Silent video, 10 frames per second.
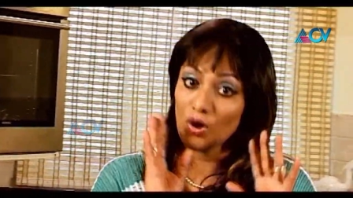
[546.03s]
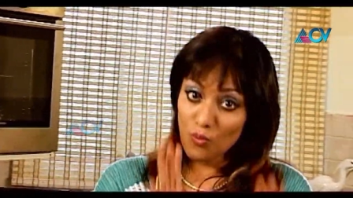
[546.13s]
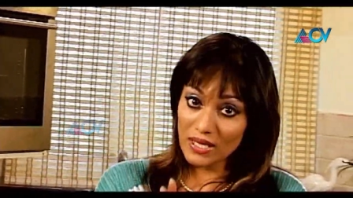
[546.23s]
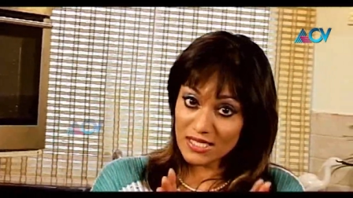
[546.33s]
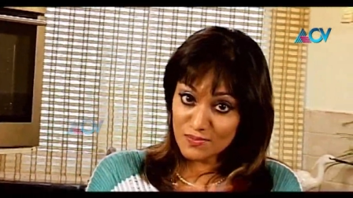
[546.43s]

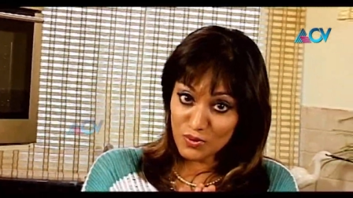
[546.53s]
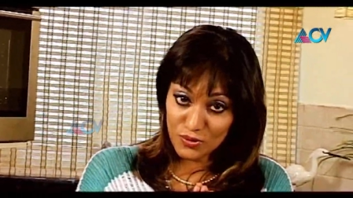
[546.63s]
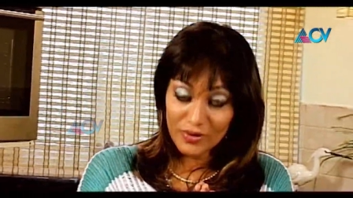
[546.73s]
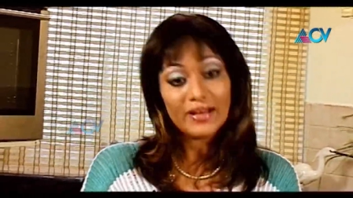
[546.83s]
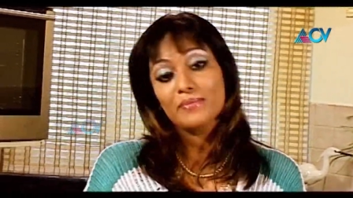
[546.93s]
Once
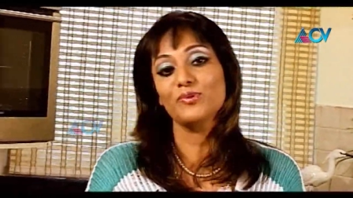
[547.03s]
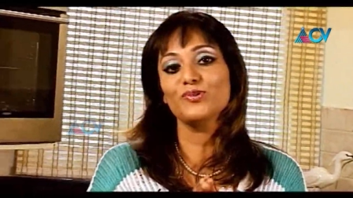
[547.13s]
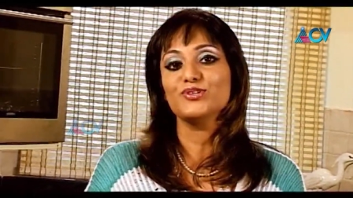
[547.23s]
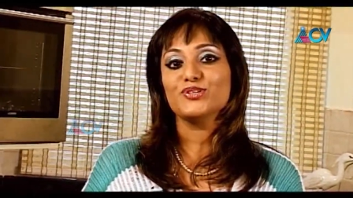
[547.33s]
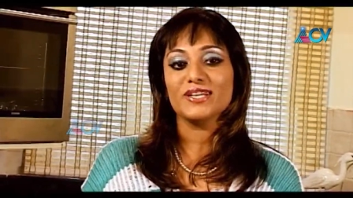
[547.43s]
more, I'm
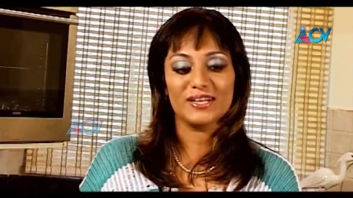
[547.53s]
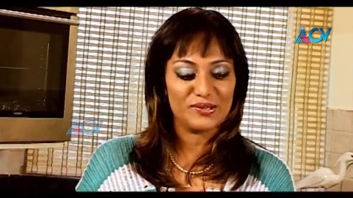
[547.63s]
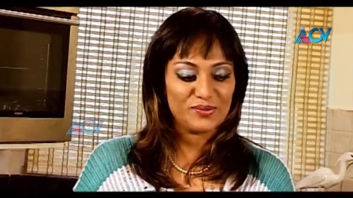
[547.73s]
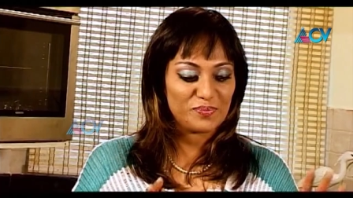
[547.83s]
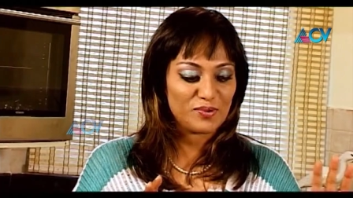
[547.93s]
going to tell
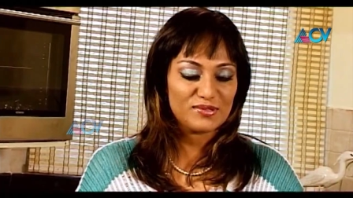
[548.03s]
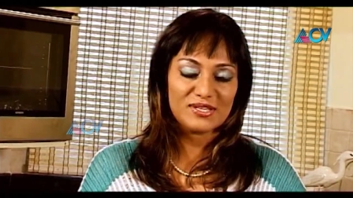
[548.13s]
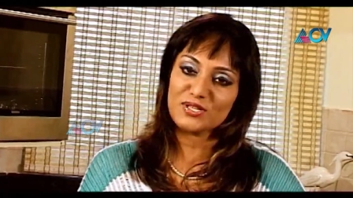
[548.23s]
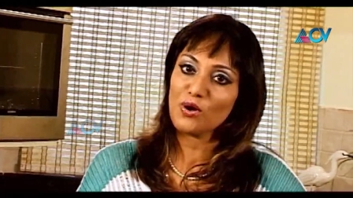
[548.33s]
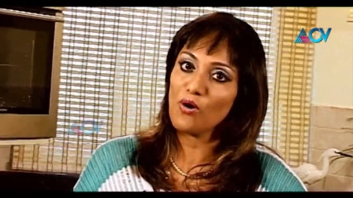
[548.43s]
you the process